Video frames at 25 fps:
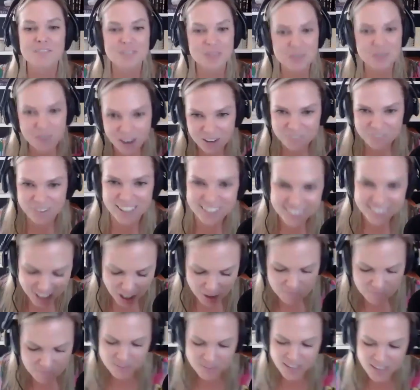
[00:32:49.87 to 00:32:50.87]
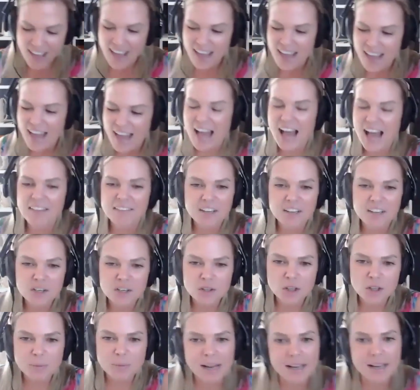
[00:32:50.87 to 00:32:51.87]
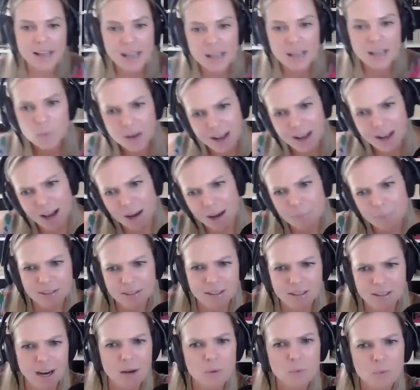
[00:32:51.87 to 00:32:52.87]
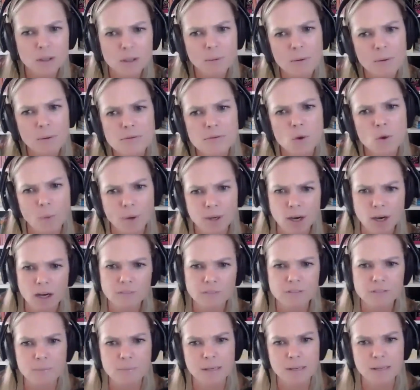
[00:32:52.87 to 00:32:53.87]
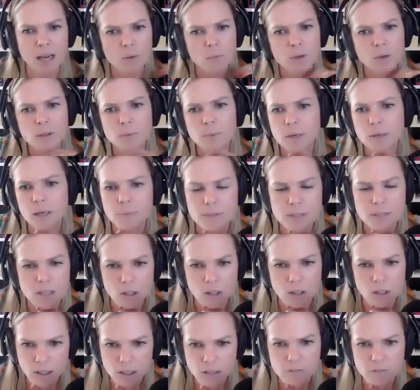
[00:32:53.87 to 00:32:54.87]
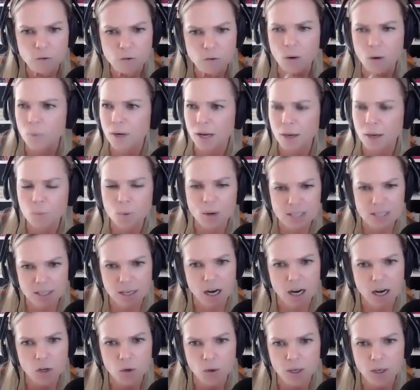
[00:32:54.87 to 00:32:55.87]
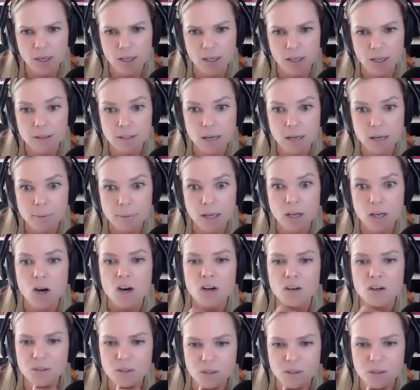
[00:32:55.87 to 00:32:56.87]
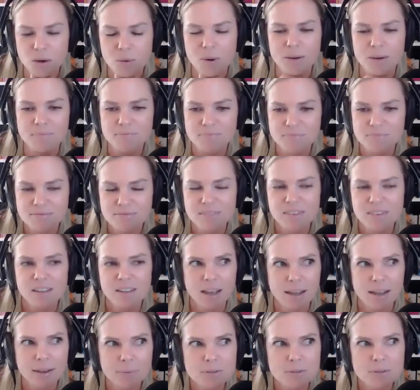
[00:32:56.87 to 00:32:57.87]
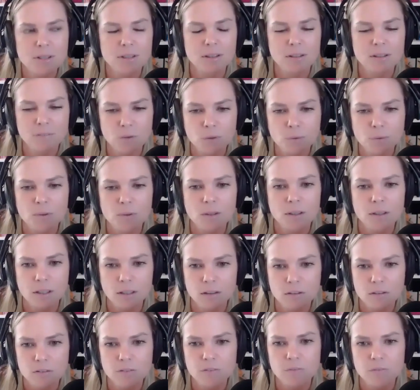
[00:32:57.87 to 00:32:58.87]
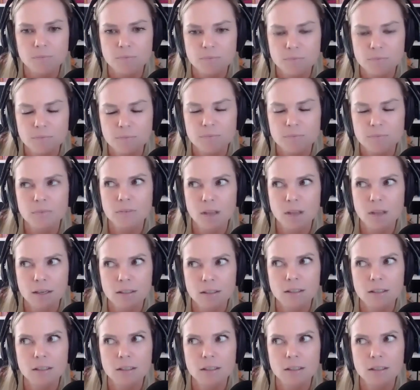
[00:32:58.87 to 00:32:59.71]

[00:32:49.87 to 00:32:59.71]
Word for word: if you got riled up. And then you look back, hey, what happened there? I wonder what was going on for me. I wonder what I was looking for when I wasn't hungry and I ate the cupcake. Oh, you know what? I was looking for relief. I